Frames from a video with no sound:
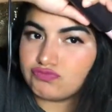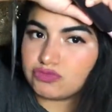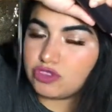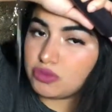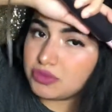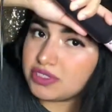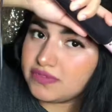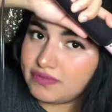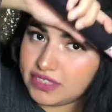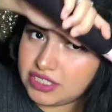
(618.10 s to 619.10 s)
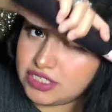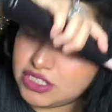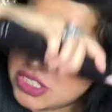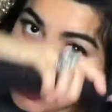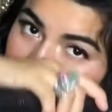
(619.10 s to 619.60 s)
almost
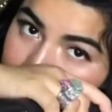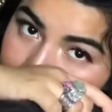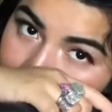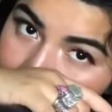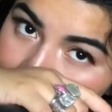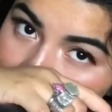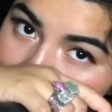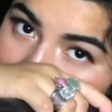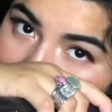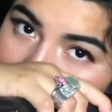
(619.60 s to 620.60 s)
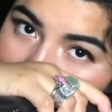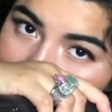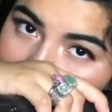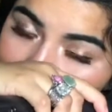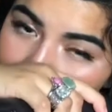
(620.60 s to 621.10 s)
finished the top
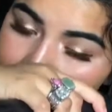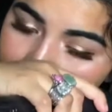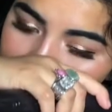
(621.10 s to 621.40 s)
here.